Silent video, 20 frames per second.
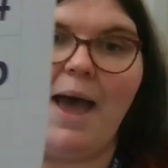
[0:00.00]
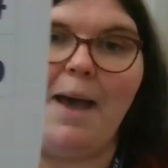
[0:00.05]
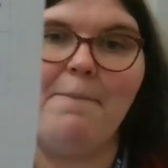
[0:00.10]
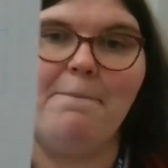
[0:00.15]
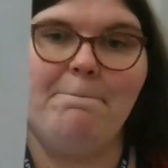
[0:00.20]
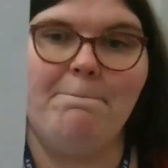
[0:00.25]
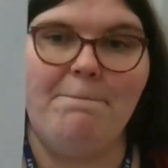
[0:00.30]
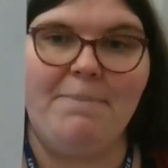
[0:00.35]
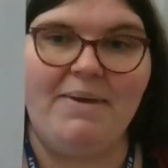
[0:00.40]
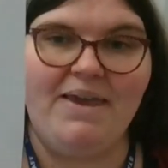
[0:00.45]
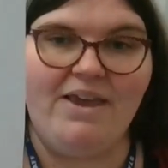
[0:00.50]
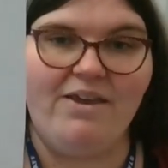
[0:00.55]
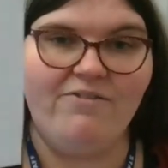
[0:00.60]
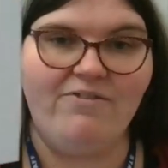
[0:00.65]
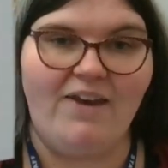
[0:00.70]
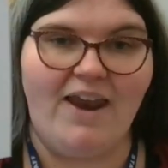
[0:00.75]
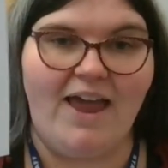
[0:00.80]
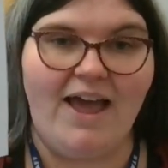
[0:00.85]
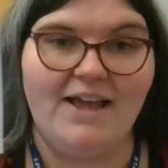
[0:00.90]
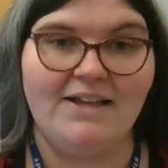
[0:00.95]
and B
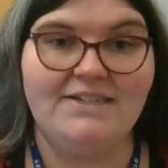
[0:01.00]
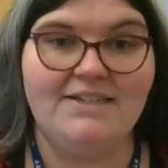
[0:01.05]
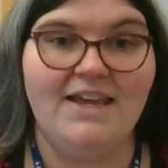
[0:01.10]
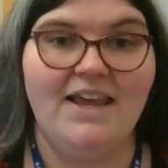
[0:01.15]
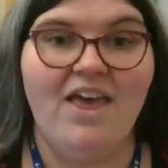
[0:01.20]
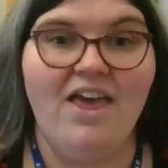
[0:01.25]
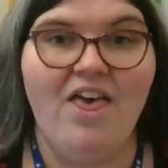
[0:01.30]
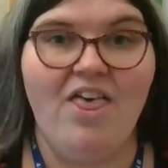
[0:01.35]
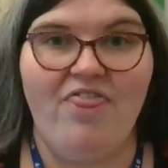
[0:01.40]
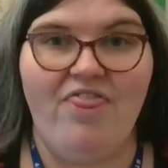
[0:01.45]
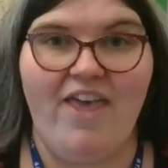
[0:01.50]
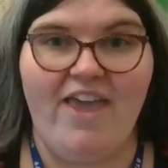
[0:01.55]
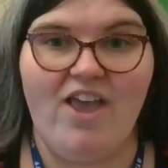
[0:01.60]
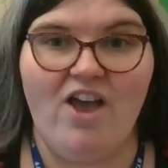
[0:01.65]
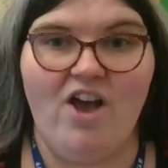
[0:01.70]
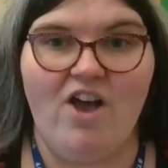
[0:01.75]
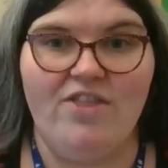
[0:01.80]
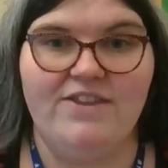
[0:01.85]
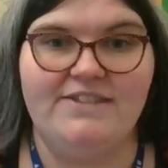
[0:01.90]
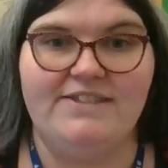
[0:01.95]
flat,
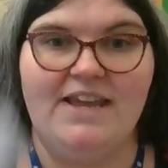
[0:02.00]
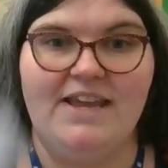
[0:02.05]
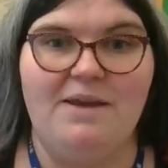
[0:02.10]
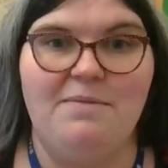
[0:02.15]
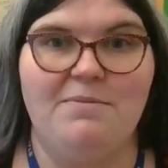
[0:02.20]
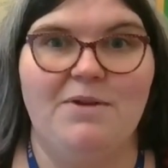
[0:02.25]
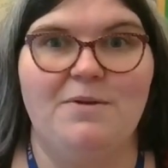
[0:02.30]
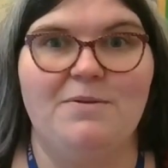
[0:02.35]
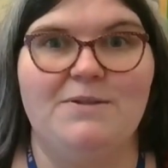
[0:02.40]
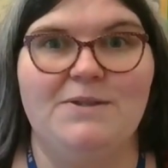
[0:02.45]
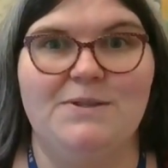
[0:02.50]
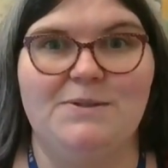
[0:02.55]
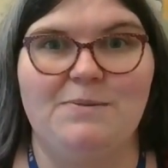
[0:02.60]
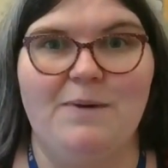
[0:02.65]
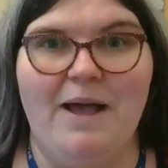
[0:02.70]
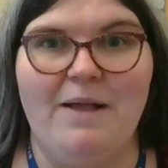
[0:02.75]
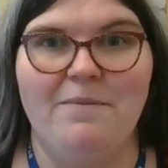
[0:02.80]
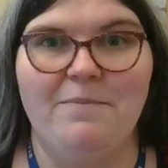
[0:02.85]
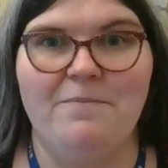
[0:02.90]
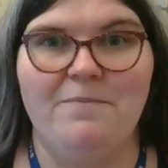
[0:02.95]
they are the same note as
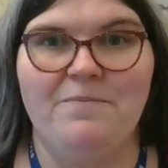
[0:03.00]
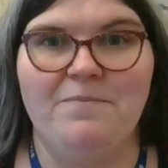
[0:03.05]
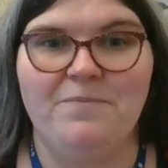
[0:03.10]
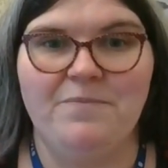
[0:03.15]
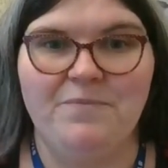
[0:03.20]
well.